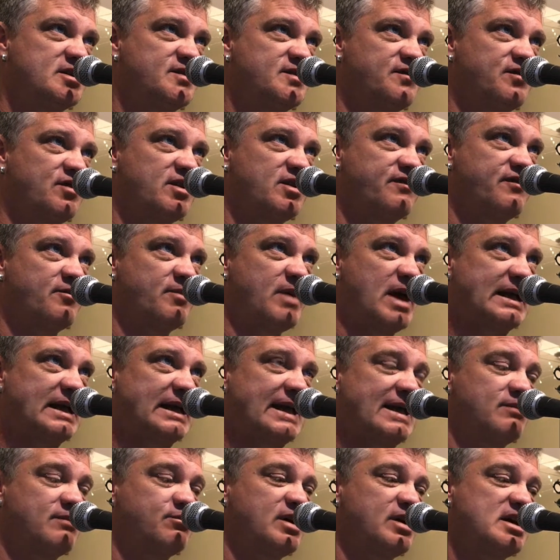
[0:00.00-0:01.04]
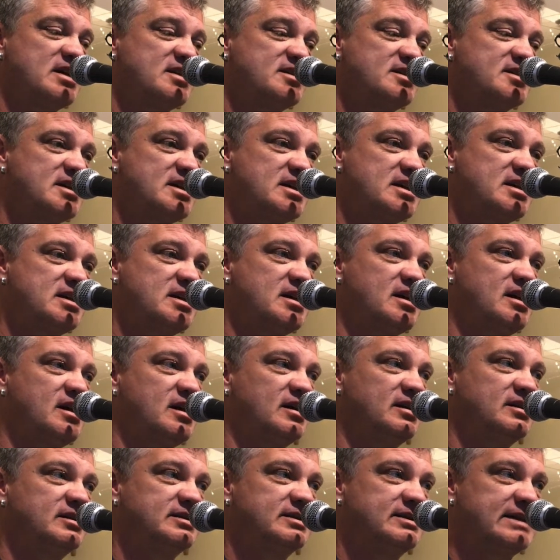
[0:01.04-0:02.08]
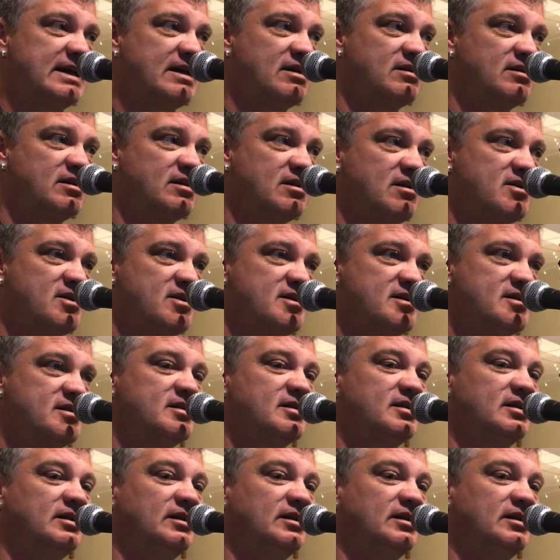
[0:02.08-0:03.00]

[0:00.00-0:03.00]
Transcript: free for Mac and PC. Download it.